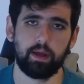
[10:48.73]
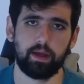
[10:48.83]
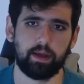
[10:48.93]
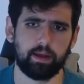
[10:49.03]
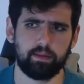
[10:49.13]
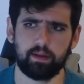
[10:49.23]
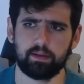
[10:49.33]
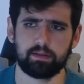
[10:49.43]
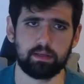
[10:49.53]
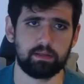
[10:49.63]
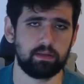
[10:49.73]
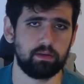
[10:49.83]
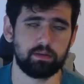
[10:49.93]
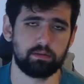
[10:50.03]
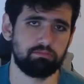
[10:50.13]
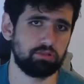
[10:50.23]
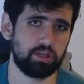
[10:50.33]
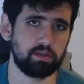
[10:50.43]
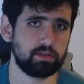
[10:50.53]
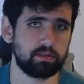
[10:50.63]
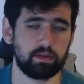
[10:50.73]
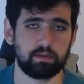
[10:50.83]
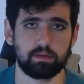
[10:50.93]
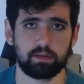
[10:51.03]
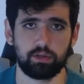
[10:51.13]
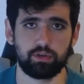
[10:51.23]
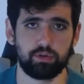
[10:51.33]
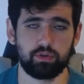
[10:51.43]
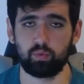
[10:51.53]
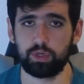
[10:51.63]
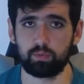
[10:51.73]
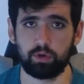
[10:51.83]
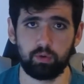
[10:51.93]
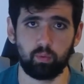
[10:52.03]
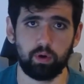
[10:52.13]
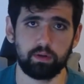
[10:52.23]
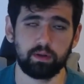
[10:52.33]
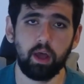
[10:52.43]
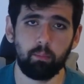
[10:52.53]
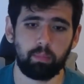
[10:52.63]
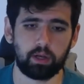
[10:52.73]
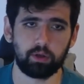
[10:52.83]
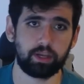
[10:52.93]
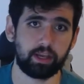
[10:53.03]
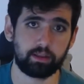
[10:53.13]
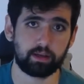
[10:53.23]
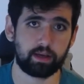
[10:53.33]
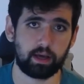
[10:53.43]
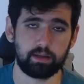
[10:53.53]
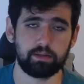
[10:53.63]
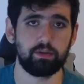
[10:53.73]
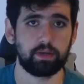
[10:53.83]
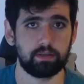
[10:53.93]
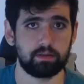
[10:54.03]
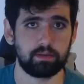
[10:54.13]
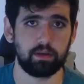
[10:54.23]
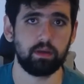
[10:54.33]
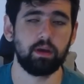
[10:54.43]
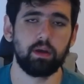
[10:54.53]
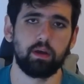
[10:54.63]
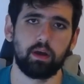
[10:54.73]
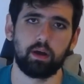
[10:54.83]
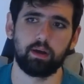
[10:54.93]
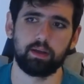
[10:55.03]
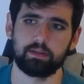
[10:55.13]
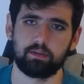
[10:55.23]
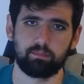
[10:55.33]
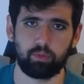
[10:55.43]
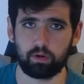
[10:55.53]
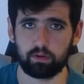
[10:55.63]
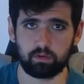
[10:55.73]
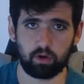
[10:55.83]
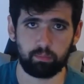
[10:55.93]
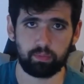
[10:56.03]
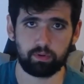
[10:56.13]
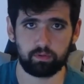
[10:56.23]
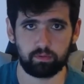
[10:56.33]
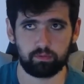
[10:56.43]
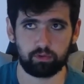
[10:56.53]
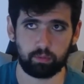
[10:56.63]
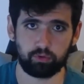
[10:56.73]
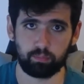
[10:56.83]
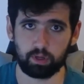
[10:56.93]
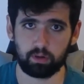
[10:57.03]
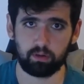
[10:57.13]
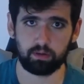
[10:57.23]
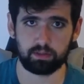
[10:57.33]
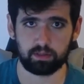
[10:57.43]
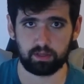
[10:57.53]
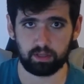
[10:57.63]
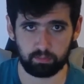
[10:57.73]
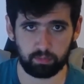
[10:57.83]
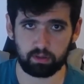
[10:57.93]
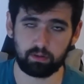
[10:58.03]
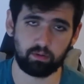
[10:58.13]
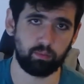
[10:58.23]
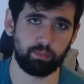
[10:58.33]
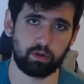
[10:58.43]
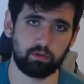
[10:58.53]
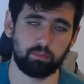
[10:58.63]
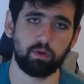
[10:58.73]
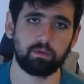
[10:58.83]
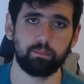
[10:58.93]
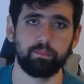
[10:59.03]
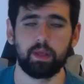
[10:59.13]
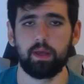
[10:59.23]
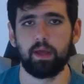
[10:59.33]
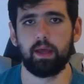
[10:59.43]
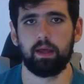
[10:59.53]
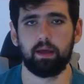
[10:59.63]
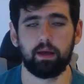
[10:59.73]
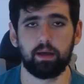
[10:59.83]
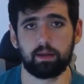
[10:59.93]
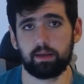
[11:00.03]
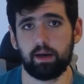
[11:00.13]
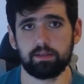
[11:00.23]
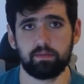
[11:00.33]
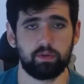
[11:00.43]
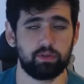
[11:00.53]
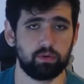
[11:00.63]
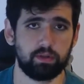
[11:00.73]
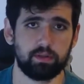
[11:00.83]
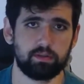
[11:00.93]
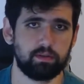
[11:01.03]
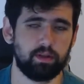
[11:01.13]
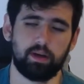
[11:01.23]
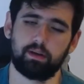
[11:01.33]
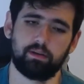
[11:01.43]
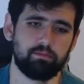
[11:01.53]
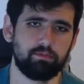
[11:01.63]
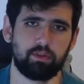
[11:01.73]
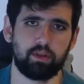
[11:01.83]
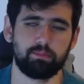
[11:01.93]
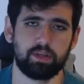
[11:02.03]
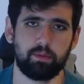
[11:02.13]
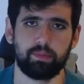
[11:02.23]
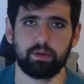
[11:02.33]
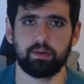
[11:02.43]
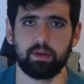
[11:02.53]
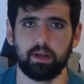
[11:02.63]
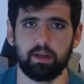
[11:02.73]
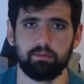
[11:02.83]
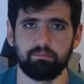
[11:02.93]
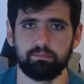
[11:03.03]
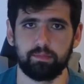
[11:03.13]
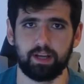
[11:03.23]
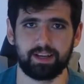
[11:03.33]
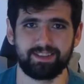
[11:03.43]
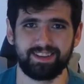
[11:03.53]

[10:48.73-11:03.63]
And then it's easy, you just change the settings and choose which one you want. By looking at the colors, you can see, is it part of the top to middle, is it in the middle, or middle to bottom. Guys, if you enjoyed this, like, thumbs up, like I said